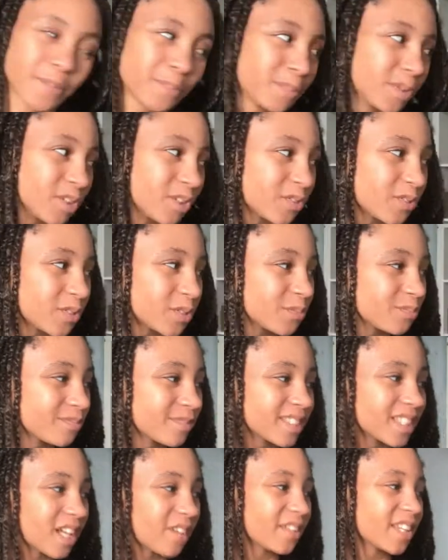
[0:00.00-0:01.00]
Beautiful.
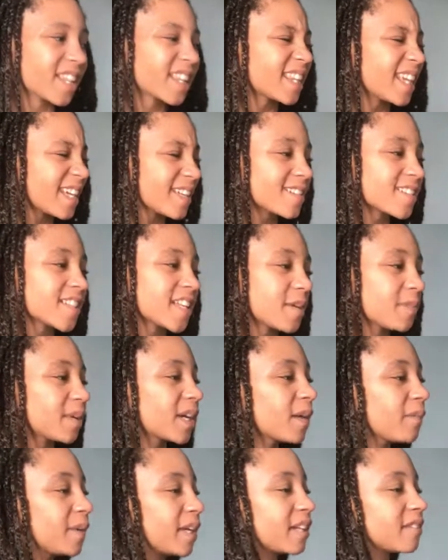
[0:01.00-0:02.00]
Love it. Thanks, Sammy.
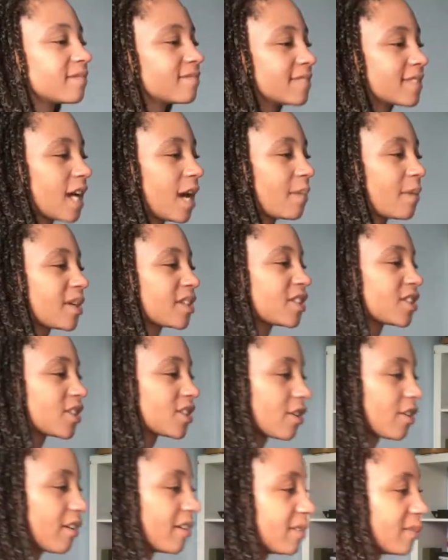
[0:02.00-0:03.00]
Come here. How about you
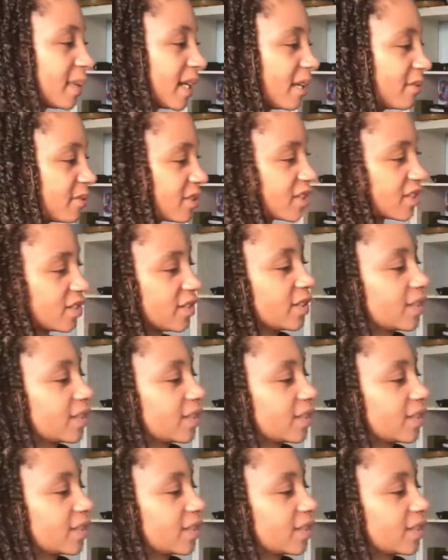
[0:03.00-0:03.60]
show everybody what you